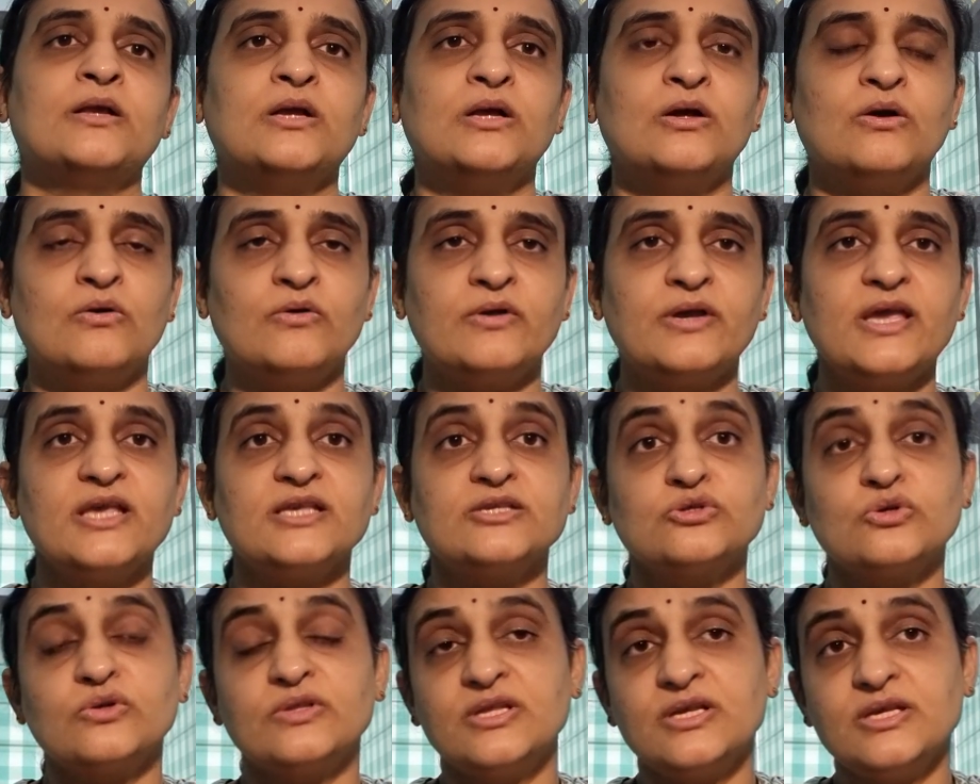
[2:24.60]
Okay,
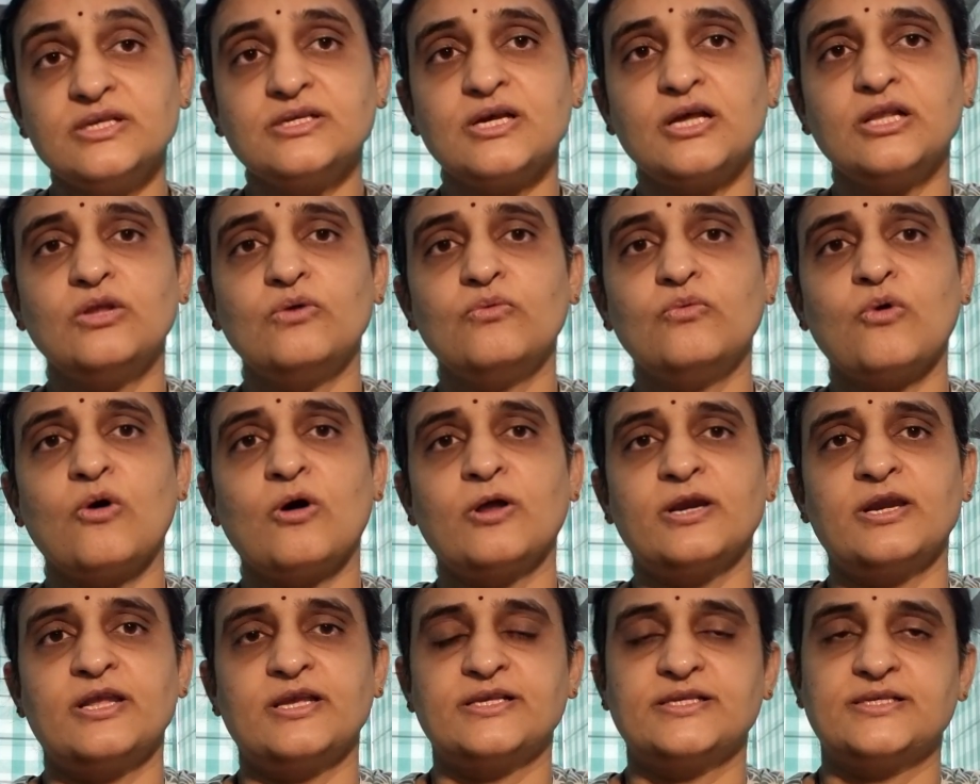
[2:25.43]
so these are the
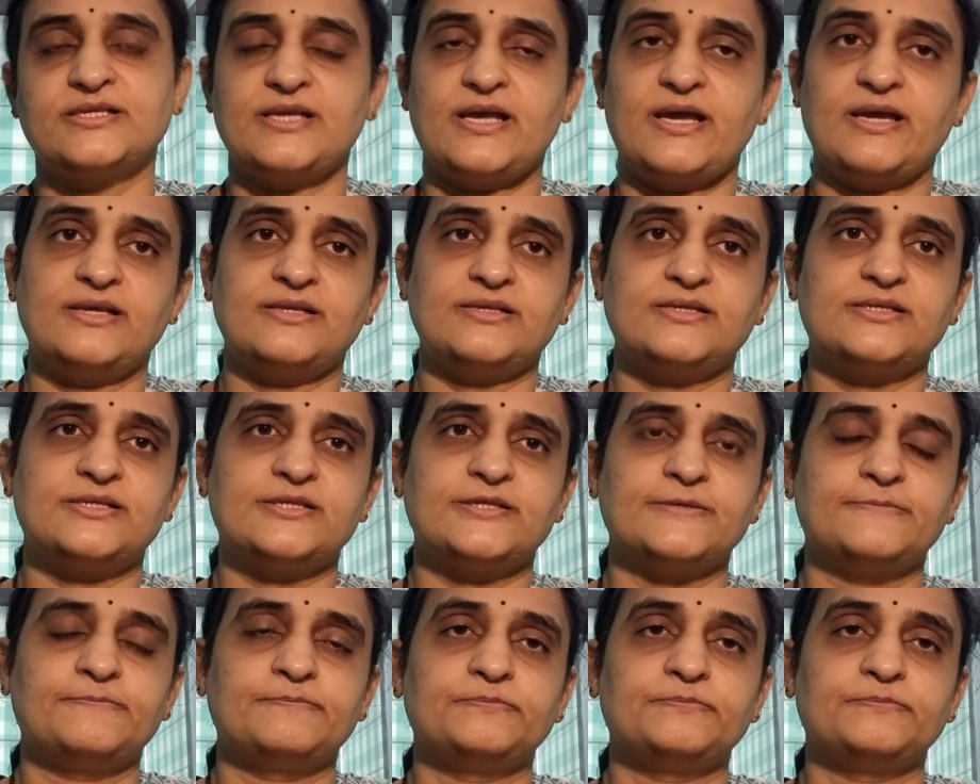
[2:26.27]
warning signs.